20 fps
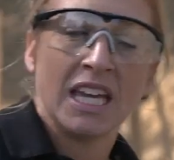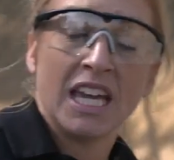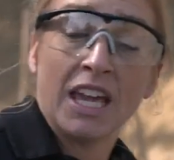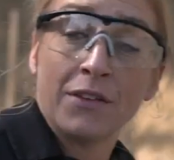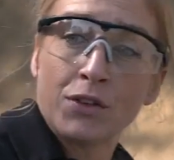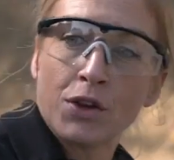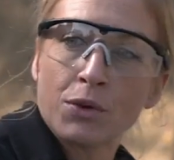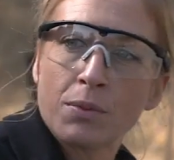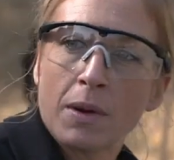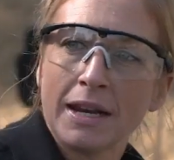
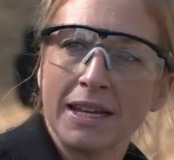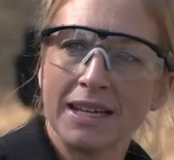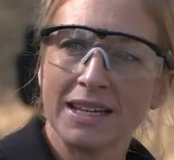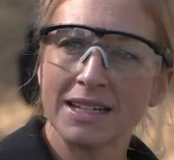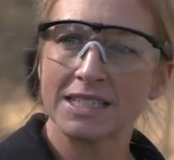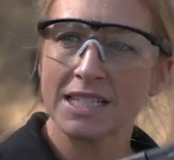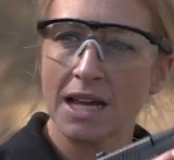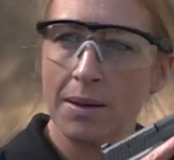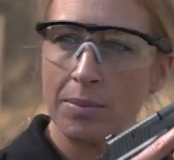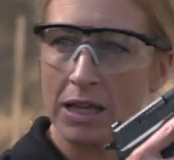If you're running
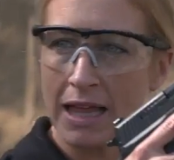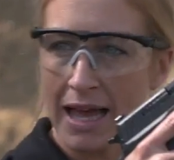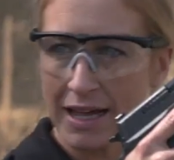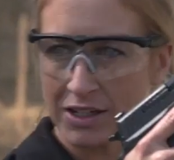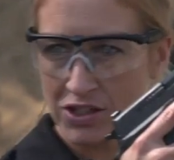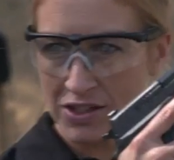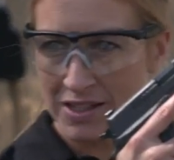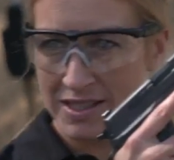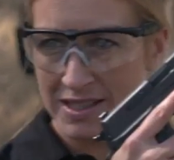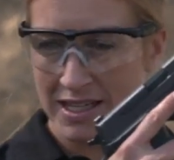a double
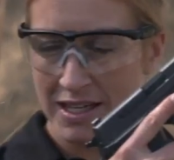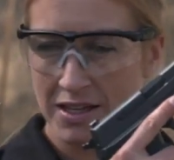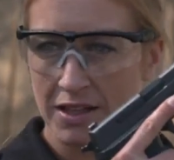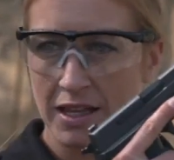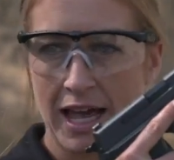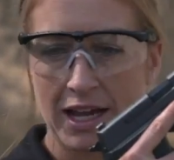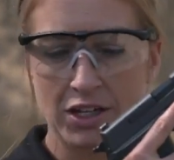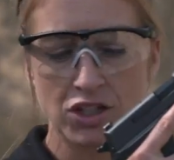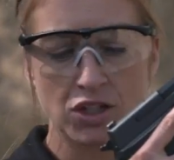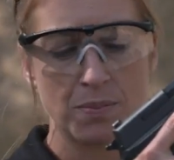action, single
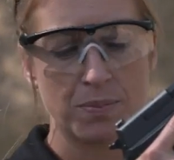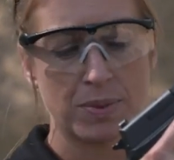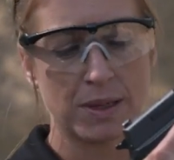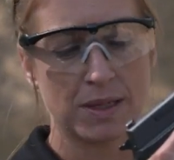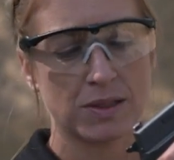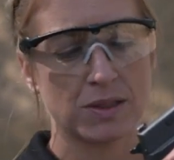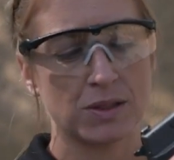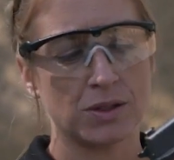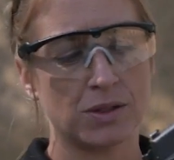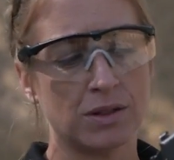action
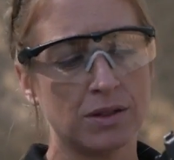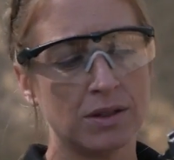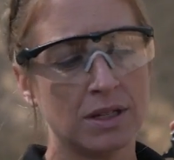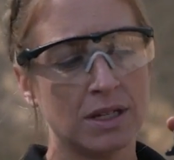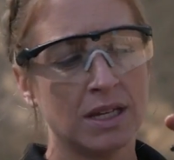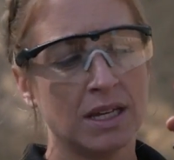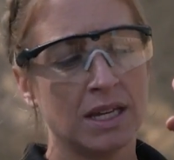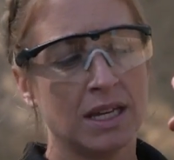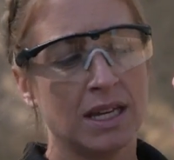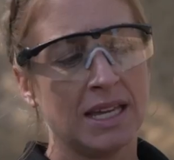pistol,
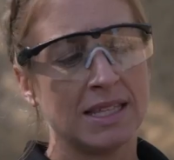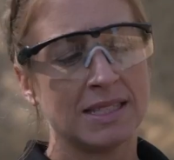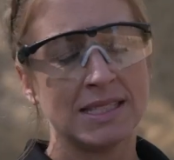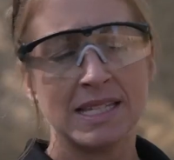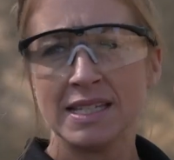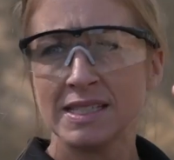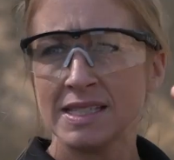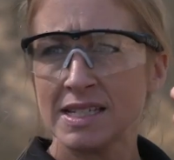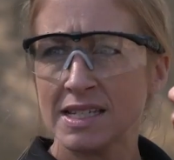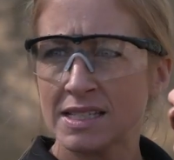it's
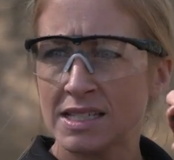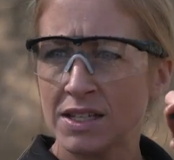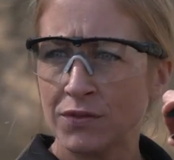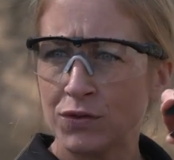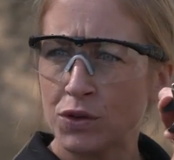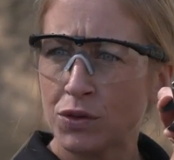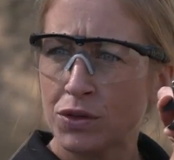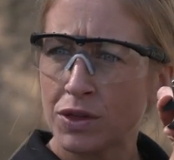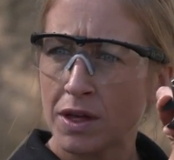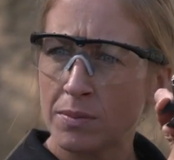easiest if
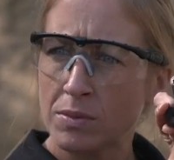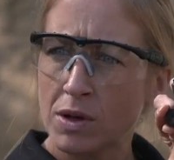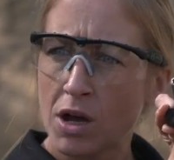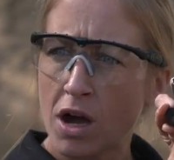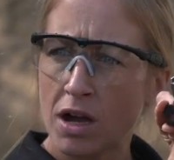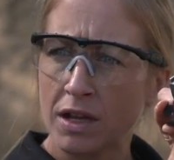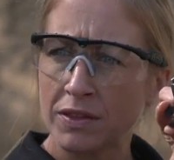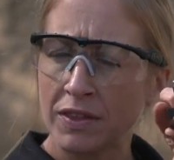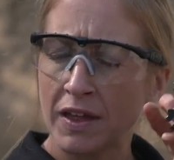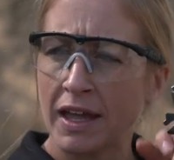you thumb
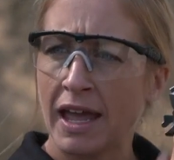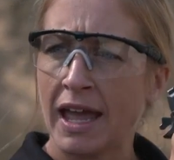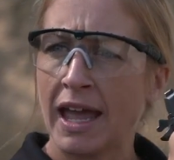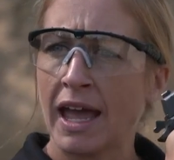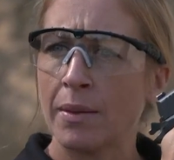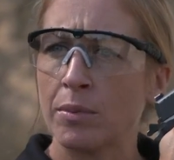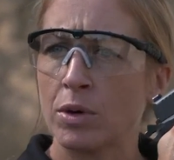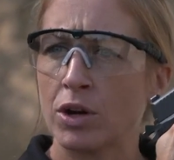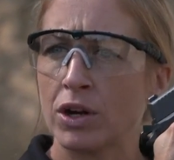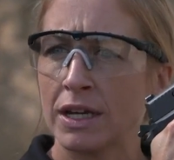cock that
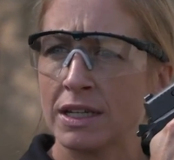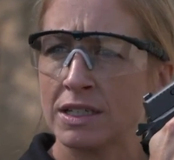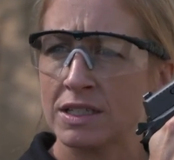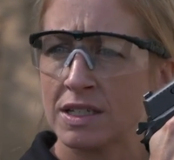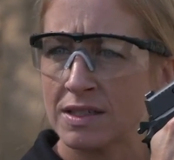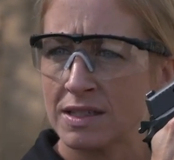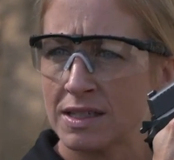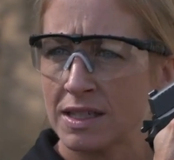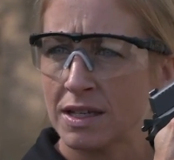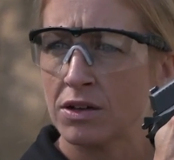hammer
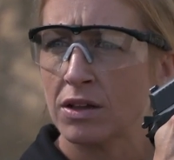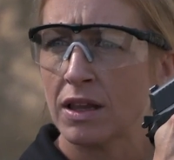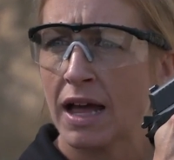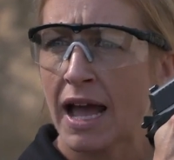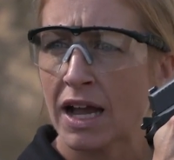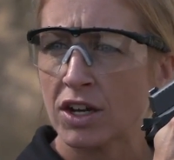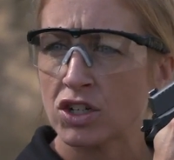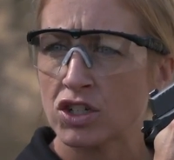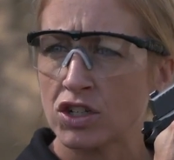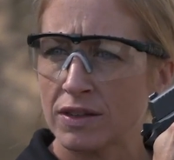into single
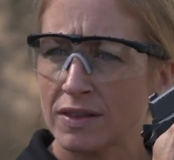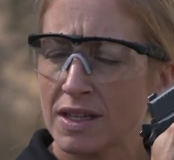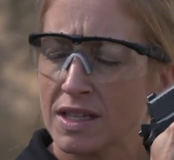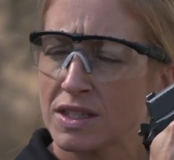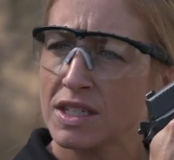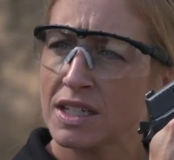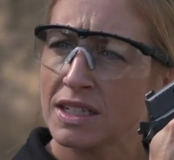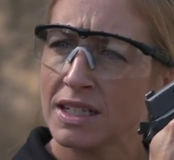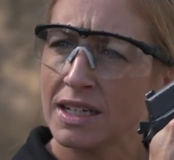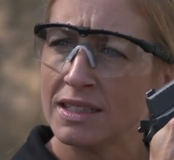action.
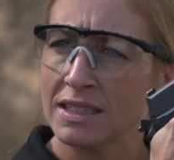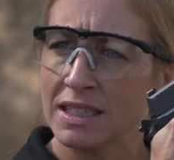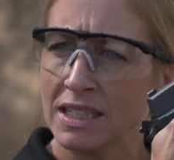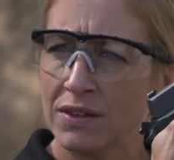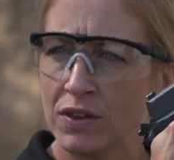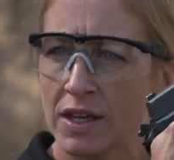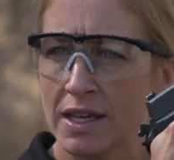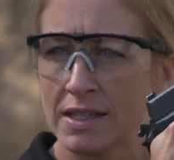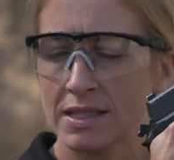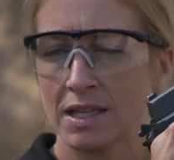That's going to
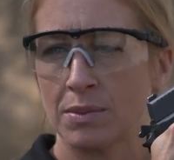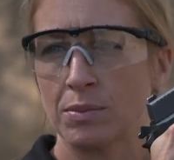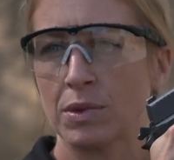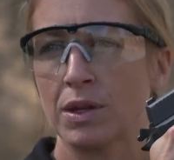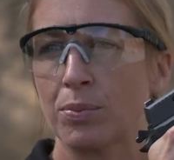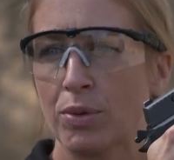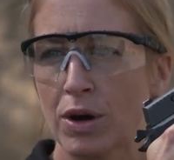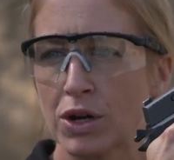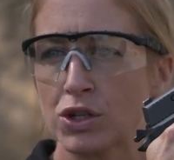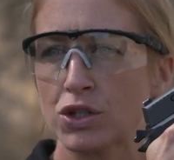alleviate some of
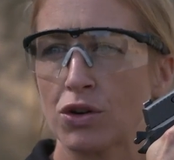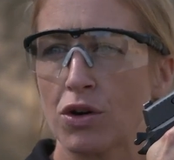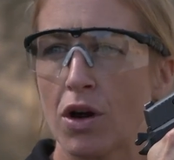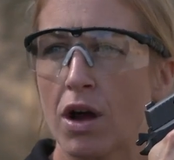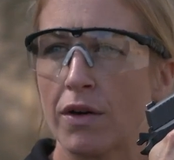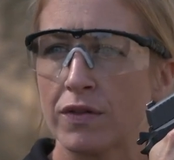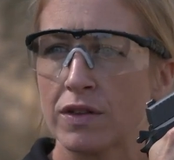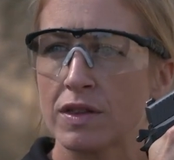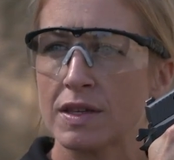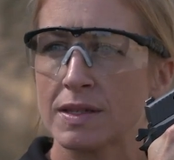the pressure
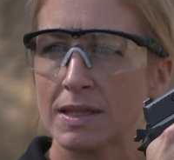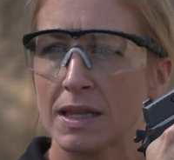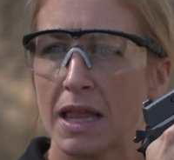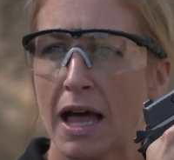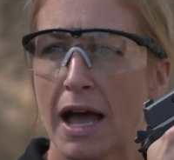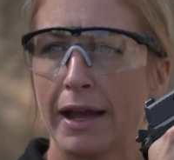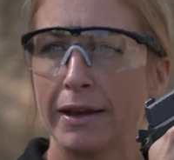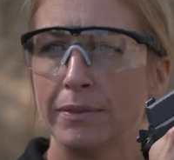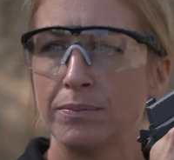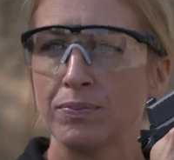off of the
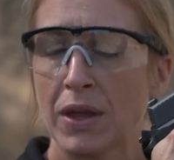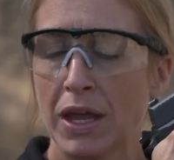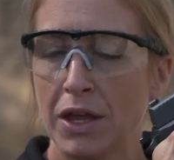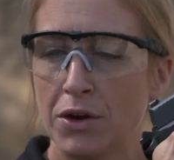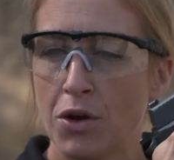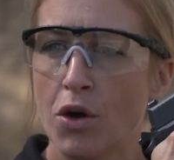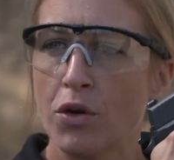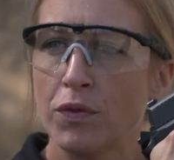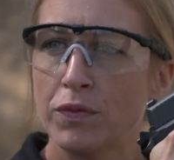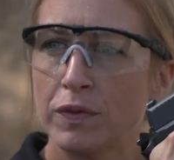slide
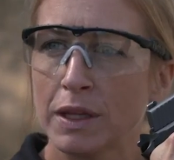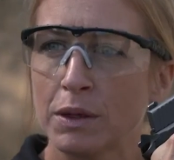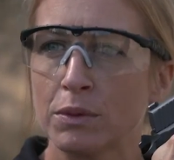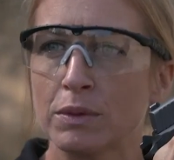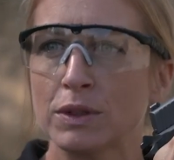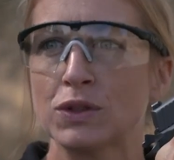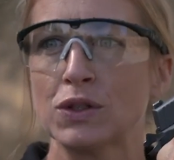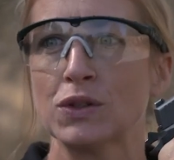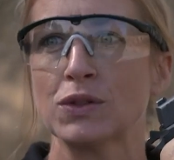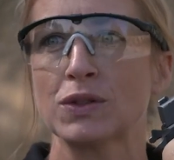and hopefully
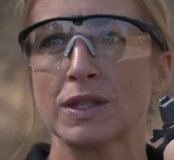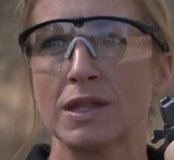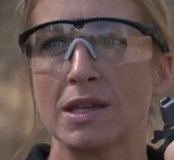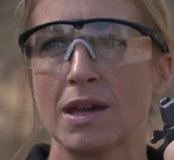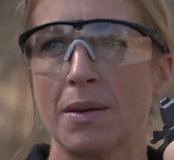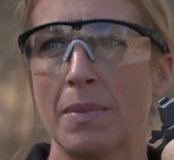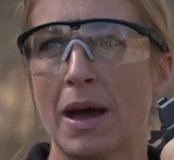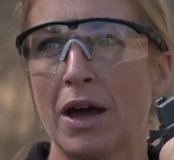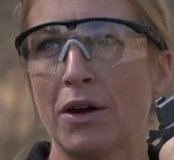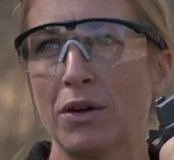reduce the
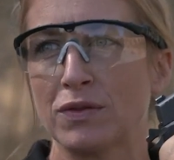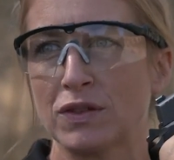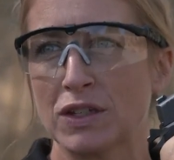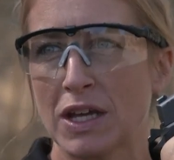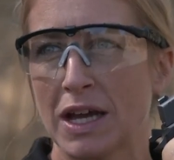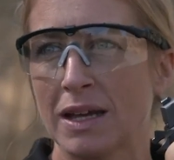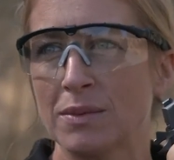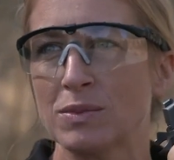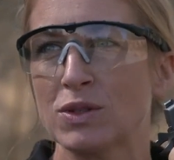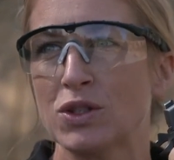amount of
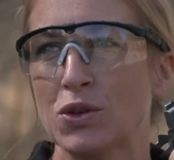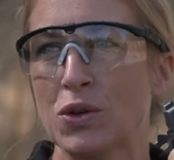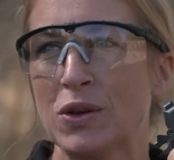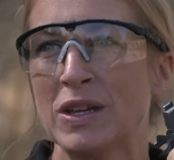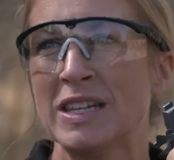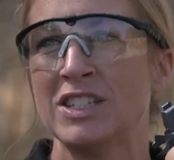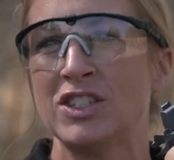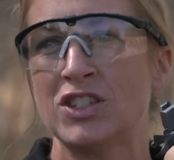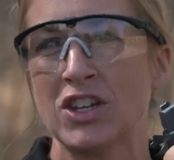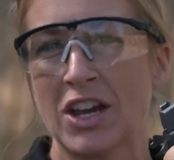times you
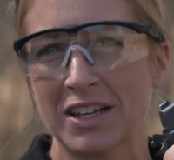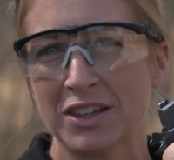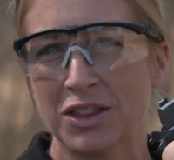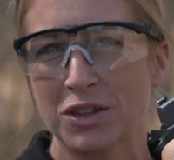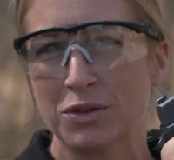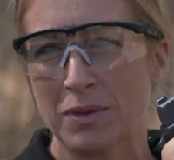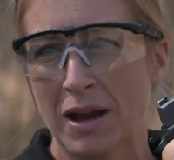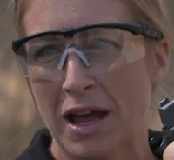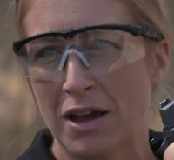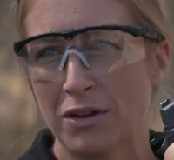eject
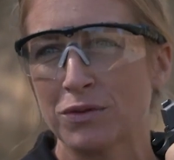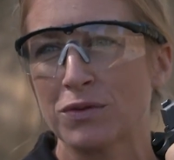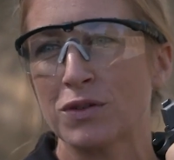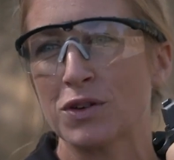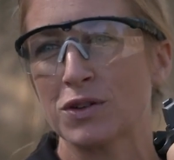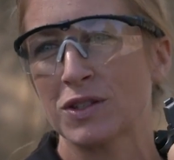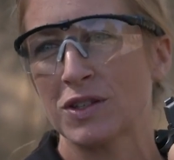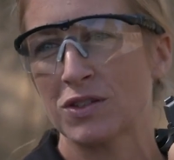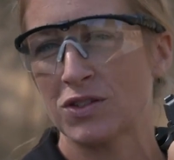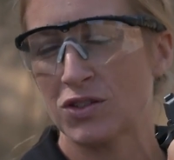the round
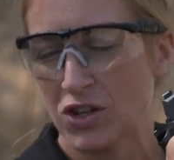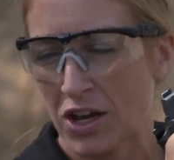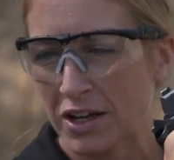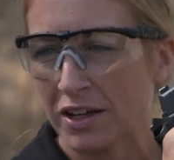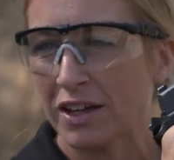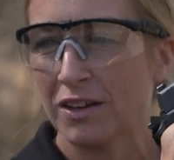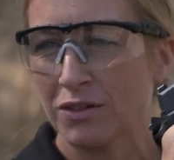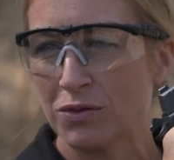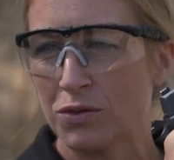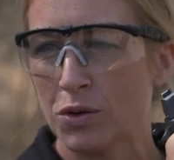versus
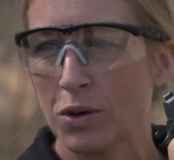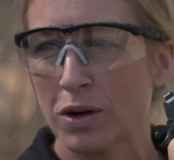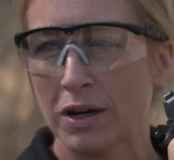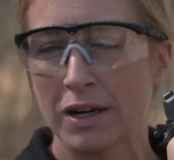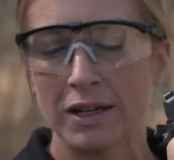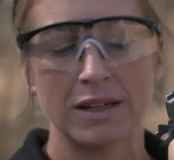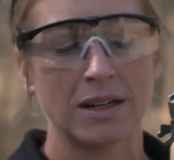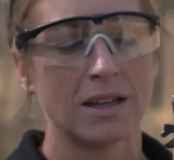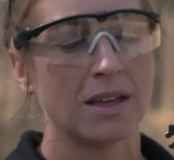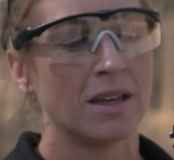checking for
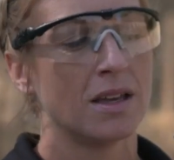it.